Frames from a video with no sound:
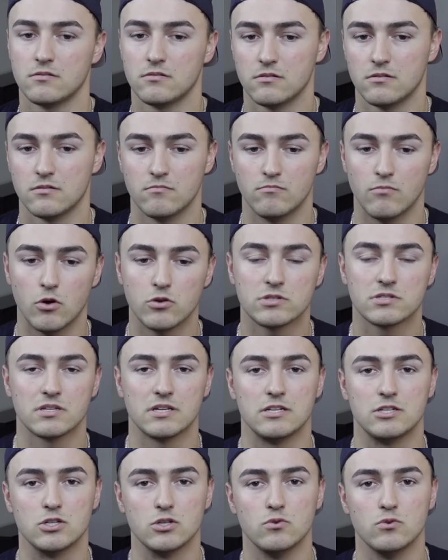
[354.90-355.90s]
mostly
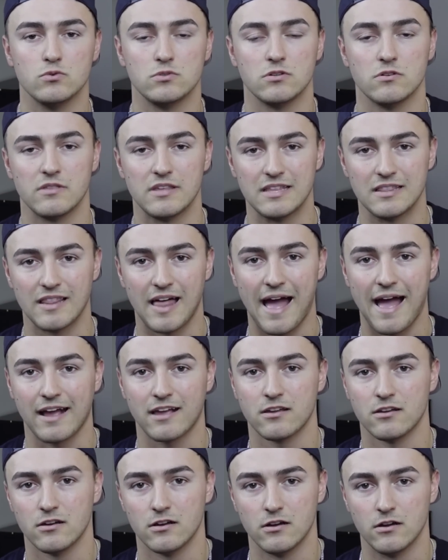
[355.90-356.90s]
due to the
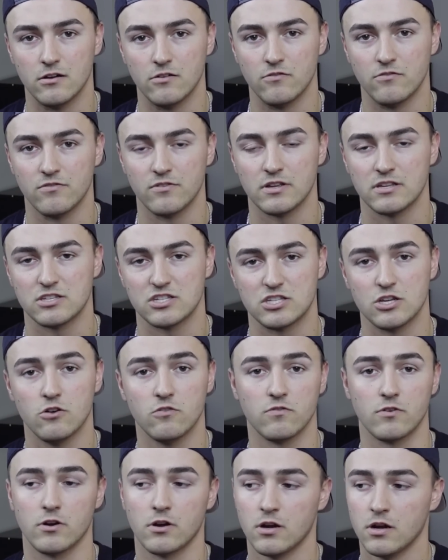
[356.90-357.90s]
lack of
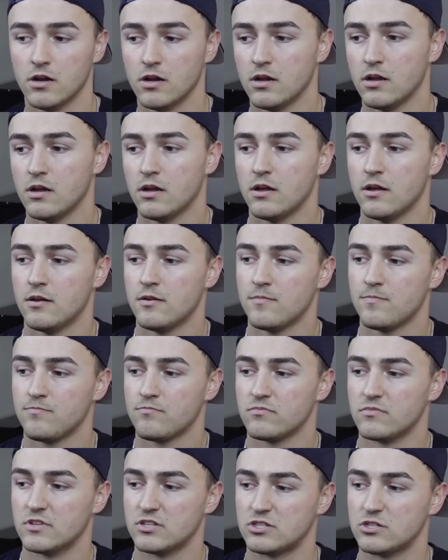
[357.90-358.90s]
silver.
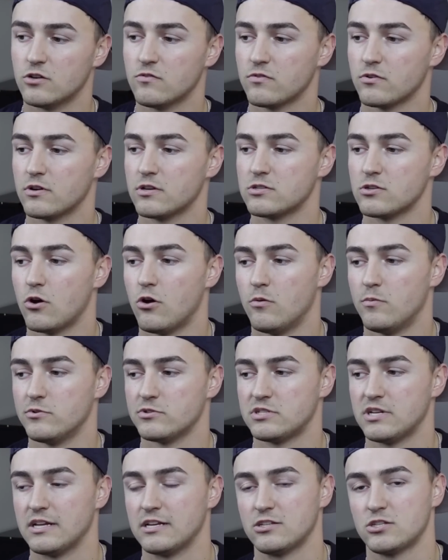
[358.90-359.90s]
The silver is
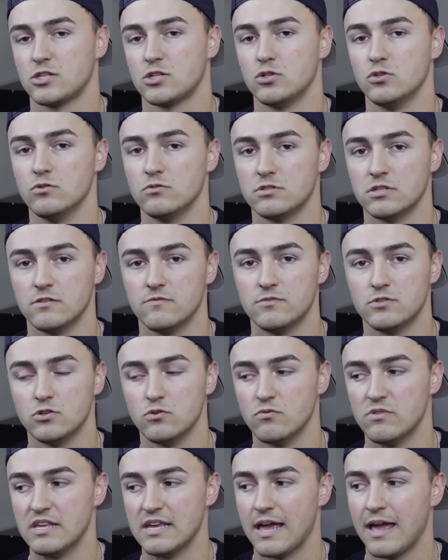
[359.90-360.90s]
almost exclusive to
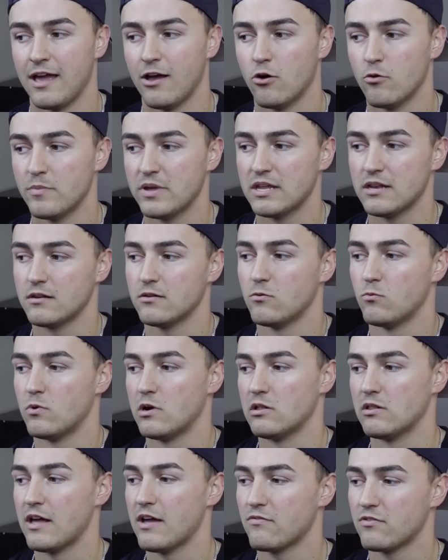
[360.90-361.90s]
the helmet,
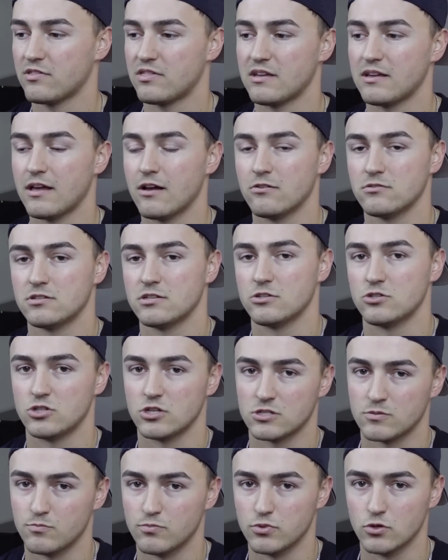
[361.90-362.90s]
while everything else is
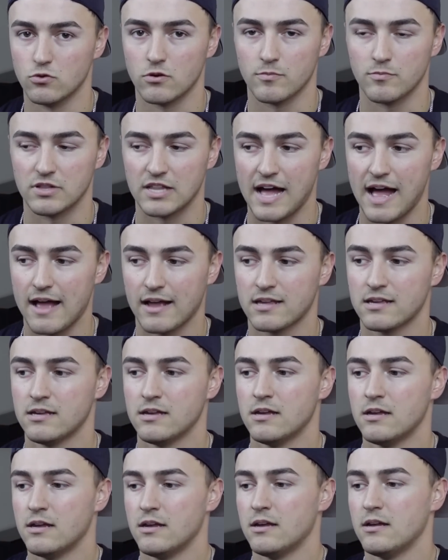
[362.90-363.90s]
just blue or black.
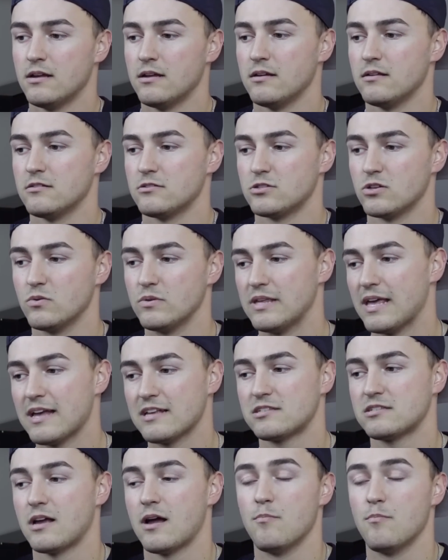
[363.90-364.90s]
So yes, I'm